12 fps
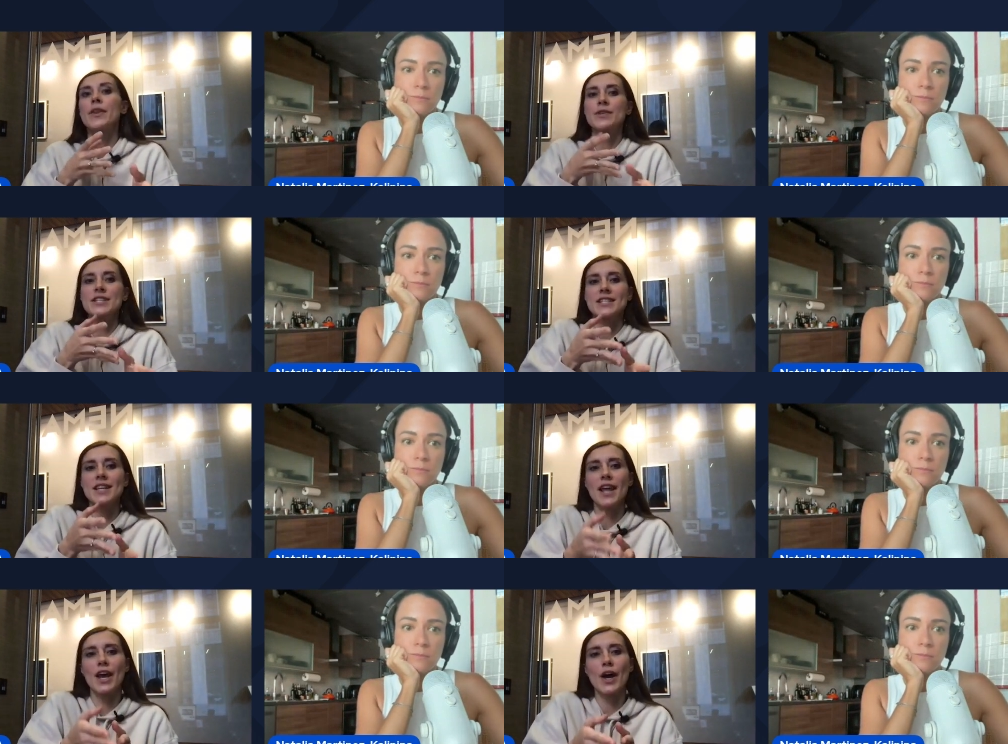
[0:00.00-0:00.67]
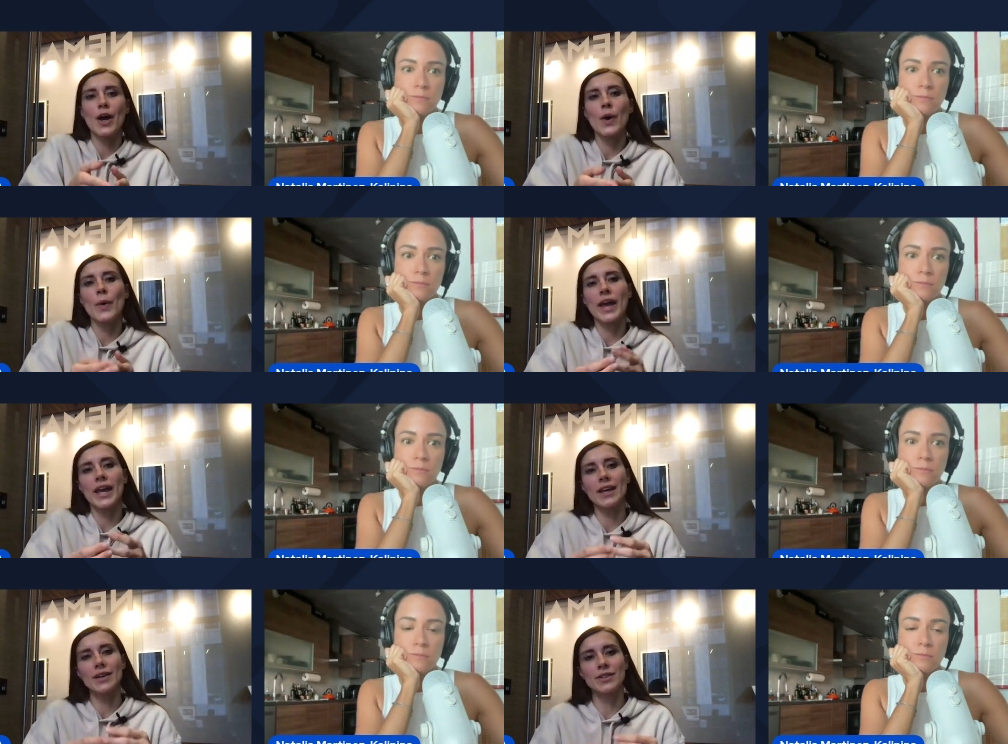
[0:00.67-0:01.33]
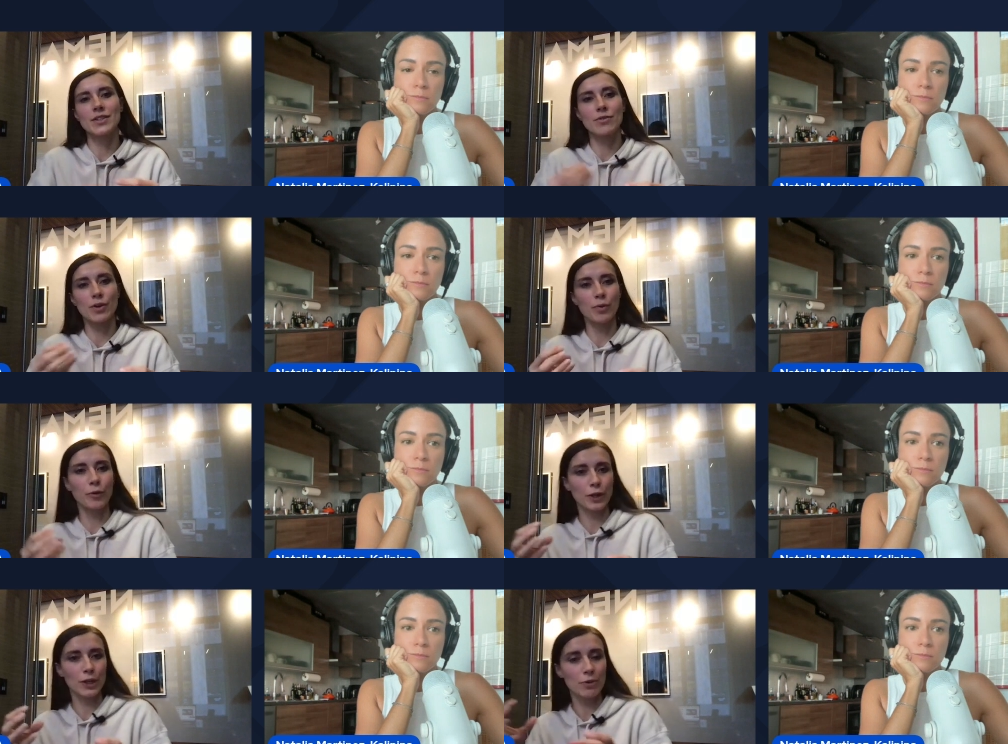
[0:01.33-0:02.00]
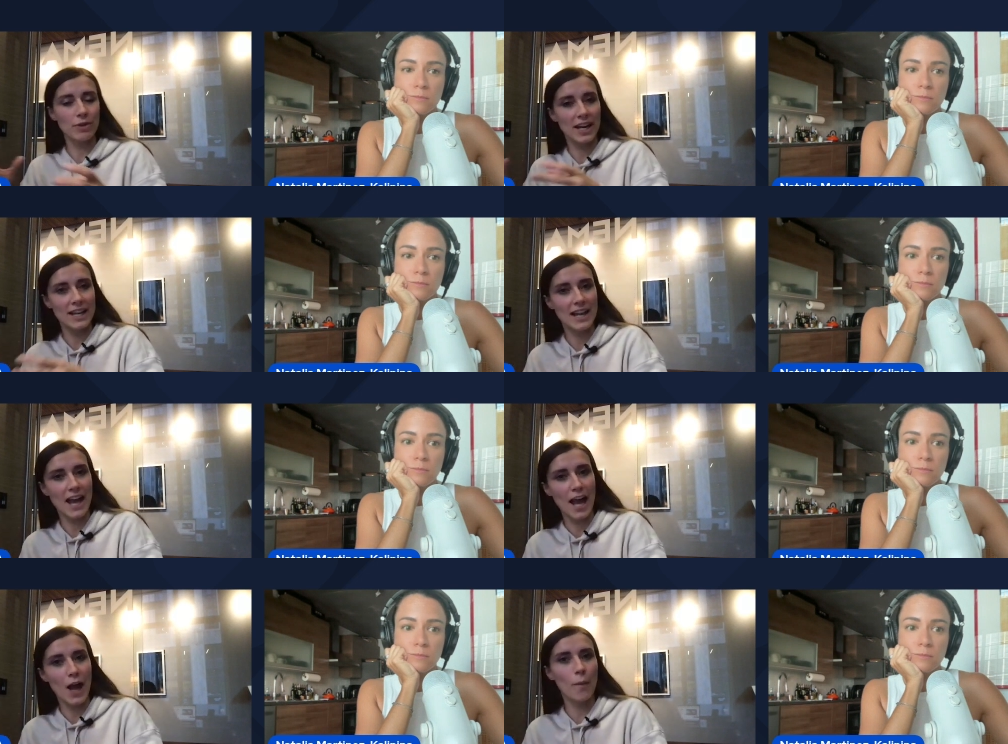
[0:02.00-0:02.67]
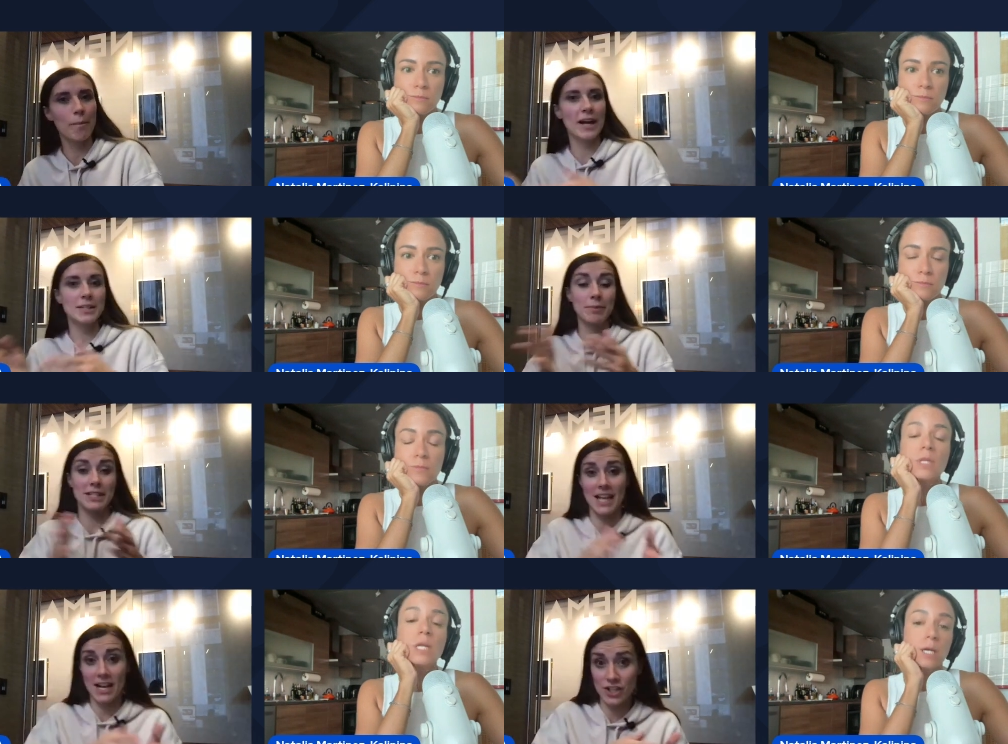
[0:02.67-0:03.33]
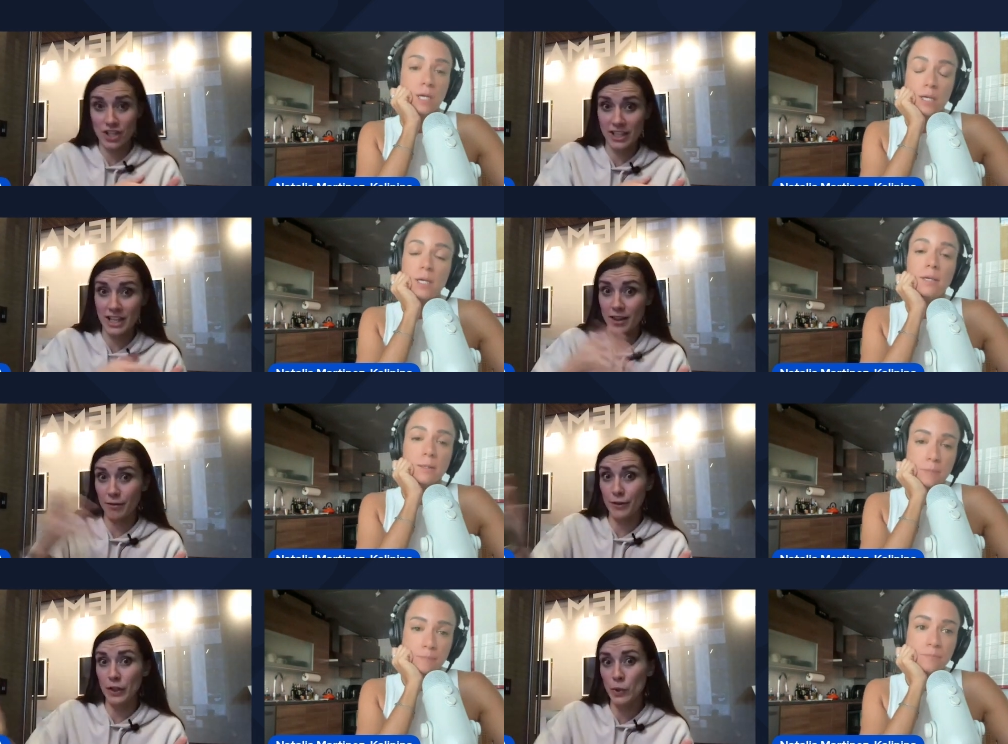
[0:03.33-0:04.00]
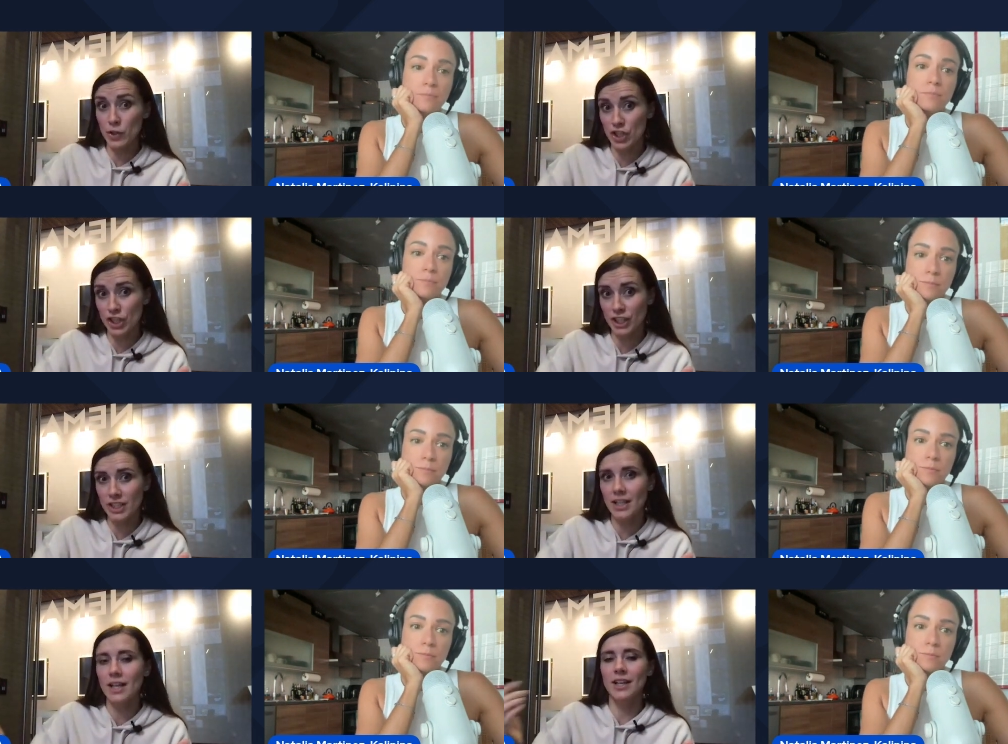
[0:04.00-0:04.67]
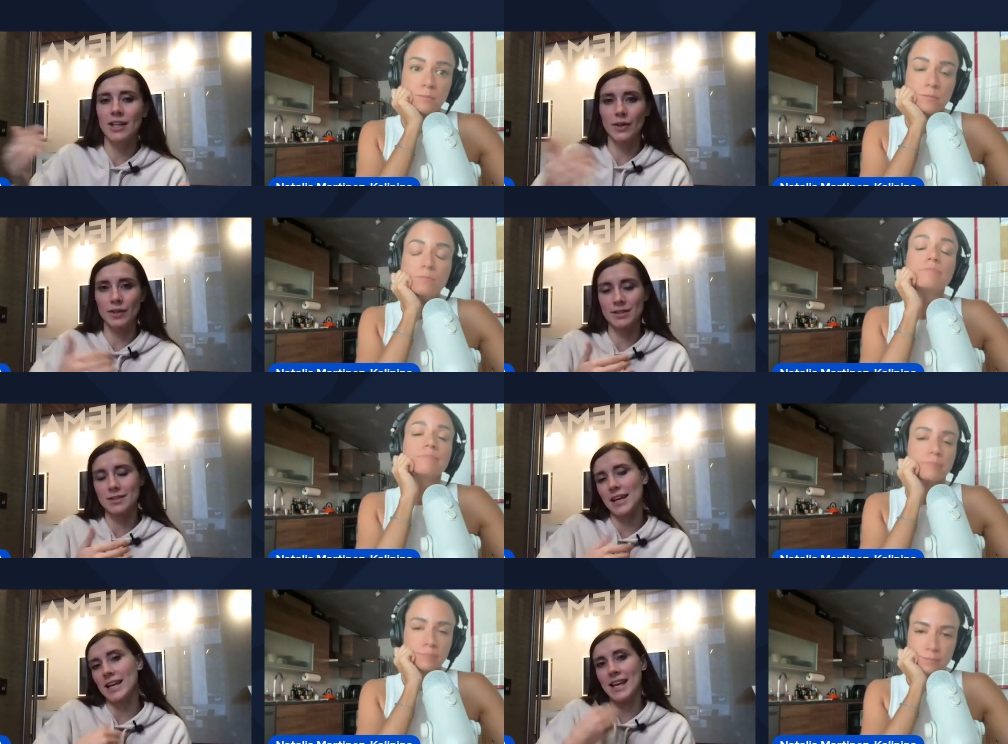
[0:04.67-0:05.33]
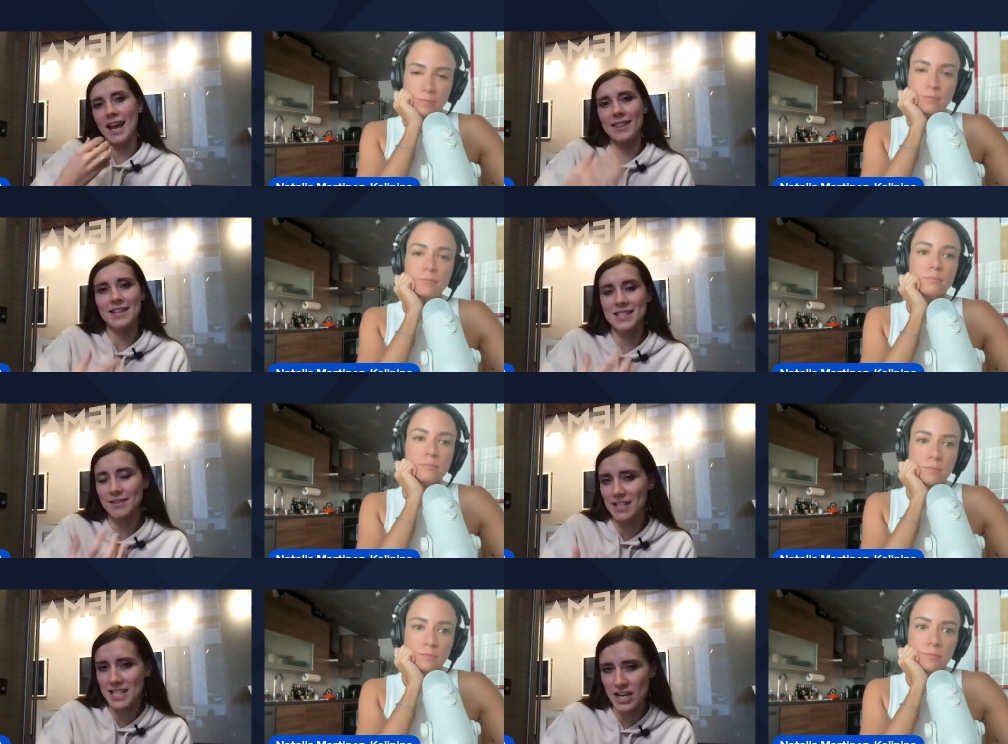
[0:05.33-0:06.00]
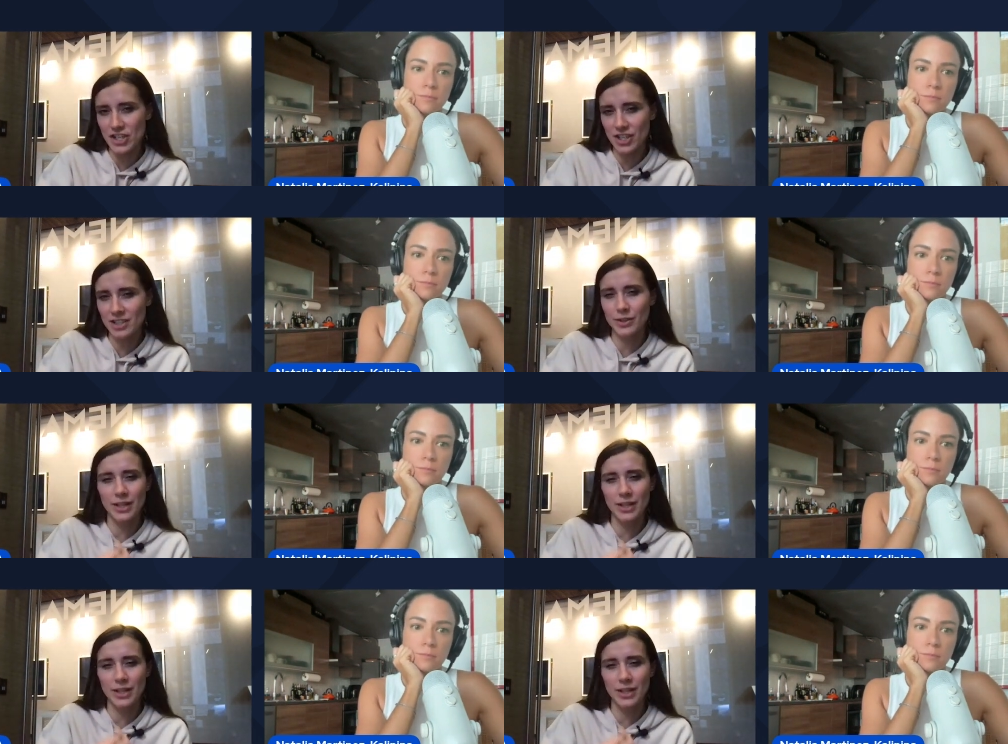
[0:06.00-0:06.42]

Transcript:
Speaker 1: there is a good group for you right now, but potentially in the future you could like get this invitation,